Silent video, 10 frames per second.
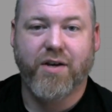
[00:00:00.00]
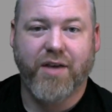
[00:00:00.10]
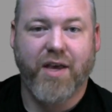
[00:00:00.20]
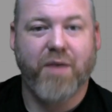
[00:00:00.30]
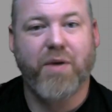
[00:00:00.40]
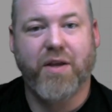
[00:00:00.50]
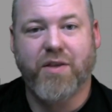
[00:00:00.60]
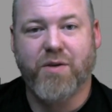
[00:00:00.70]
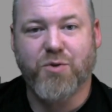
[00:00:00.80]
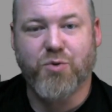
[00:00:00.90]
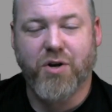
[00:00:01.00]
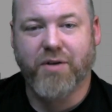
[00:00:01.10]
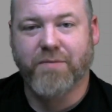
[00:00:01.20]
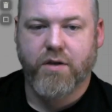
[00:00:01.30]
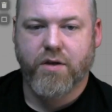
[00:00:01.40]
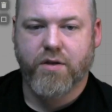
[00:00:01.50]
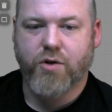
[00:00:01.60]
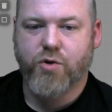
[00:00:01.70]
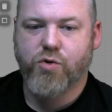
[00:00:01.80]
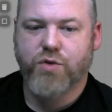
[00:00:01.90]
campaign that he was running. Got the
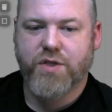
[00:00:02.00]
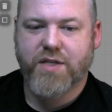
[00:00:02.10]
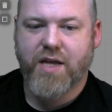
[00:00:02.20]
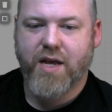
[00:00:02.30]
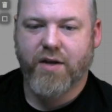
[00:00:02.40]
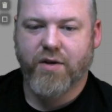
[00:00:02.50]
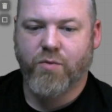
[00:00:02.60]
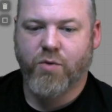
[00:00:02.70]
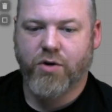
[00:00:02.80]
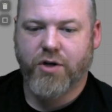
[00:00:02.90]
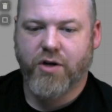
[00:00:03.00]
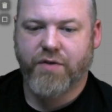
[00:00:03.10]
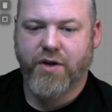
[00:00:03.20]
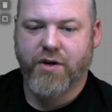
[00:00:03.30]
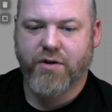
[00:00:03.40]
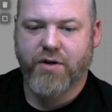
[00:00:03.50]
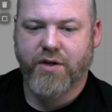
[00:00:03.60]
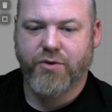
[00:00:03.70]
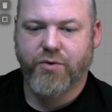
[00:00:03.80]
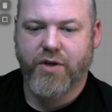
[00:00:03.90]
whole set walled off here,
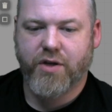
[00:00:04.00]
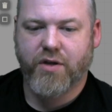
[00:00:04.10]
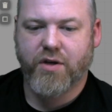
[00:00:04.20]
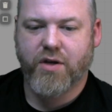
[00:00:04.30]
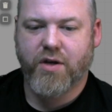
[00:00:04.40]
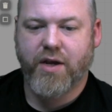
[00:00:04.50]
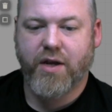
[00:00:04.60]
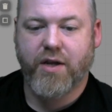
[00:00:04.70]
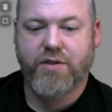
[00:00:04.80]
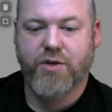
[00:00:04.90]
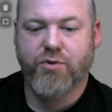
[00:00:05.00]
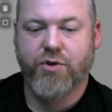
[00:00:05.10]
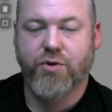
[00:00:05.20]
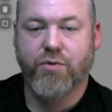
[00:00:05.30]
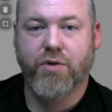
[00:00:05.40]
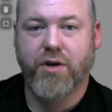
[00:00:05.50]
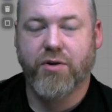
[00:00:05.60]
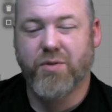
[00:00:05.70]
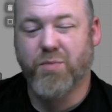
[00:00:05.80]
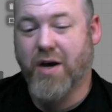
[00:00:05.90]
including a secret door here
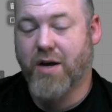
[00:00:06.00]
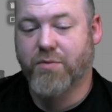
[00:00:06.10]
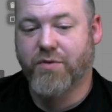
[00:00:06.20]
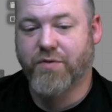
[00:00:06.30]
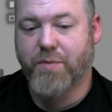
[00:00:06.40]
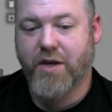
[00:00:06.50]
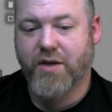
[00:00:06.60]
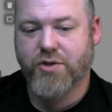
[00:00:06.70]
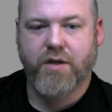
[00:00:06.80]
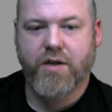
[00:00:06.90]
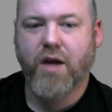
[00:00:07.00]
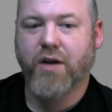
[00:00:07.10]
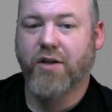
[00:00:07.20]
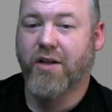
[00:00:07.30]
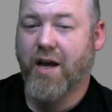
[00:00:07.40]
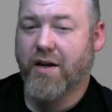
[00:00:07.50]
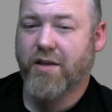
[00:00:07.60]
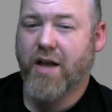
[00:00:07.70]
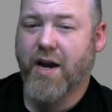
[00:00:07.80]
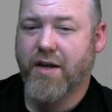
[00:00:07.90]
at the bottom of the page. Not a lot of
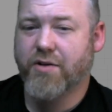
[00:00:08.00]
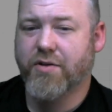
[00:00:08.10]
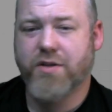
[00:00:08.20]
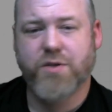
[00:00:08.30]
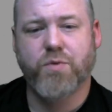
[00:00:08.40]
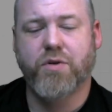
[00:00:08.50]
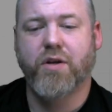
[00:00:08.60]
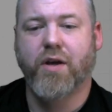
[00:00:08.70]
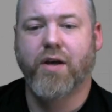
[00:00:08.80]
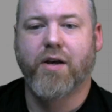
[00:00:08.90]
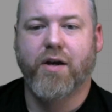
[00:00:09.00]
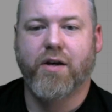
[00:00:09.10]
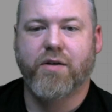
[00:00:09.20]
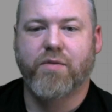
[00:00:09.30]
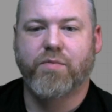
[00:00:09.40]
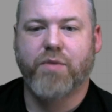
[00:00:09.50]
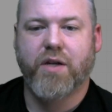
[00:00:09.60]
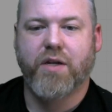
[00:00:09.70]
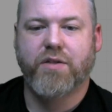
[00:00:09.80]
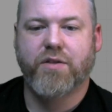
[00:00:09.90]
lighting on this one,
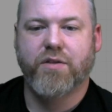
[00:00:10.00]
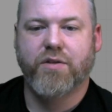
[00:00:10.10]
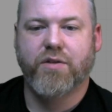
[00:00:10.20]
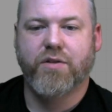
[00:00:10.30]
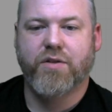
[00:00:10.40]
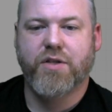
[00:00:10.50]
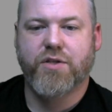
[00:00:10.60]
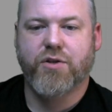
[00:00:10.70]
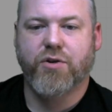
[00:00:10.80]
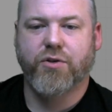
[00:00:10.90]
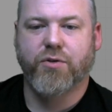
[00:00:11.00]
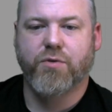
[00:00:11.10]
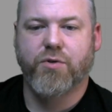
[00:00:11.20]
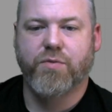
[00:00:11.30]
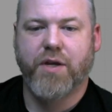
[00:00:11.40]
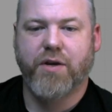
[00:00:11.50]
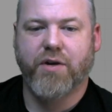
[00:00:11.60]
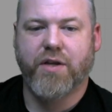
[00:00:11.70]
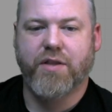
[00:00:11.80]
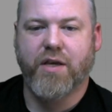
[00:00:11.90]
but this circular room here
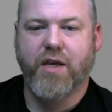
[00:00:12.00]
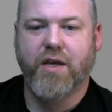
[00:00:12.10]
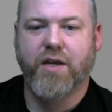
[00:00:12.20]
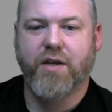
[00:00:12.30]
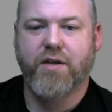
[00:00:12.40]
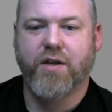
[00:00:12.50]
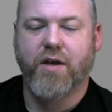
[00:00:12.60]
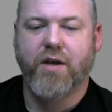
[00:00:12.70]
at the end